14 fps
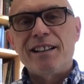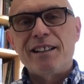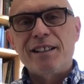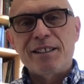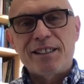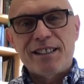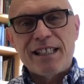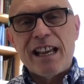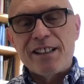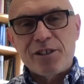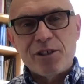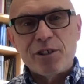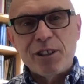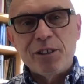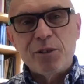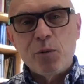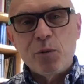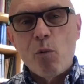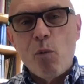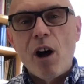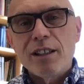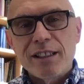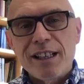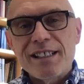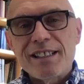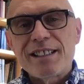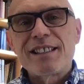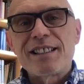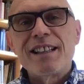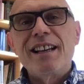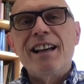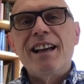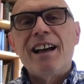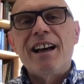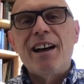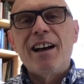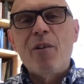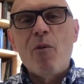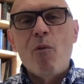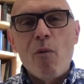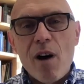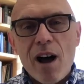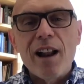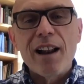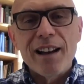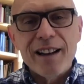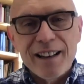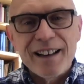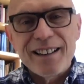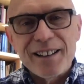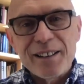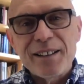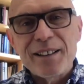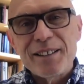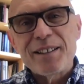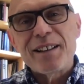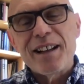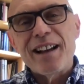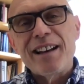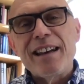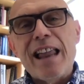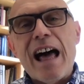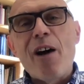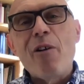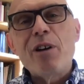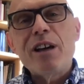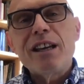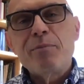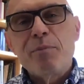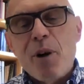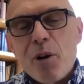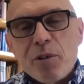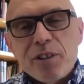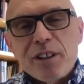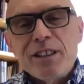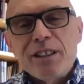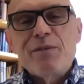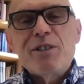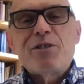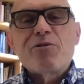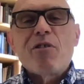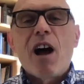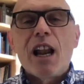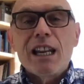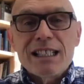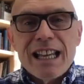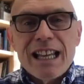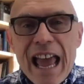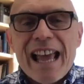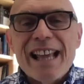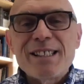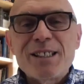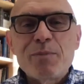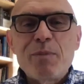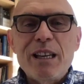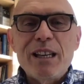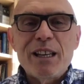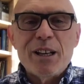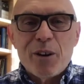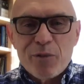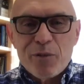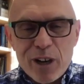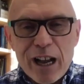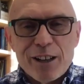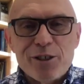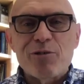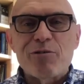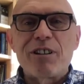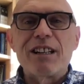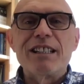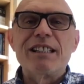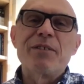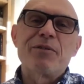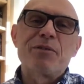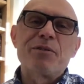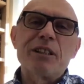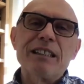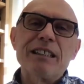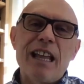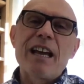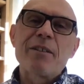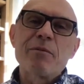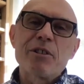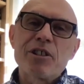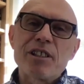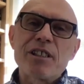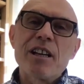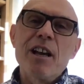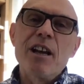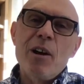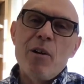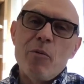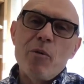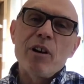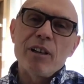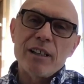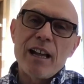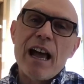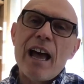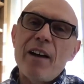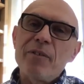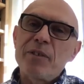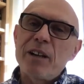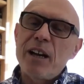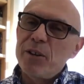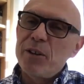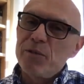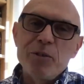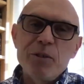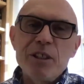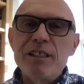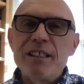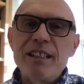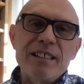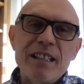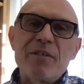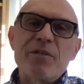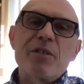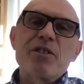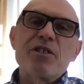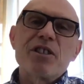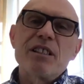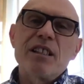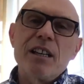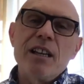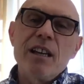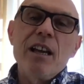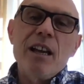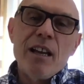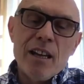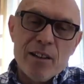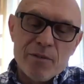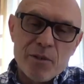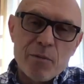centered into oneness while allowing both individuality and speaking of culturally different languages will have kind of unity and diversity, for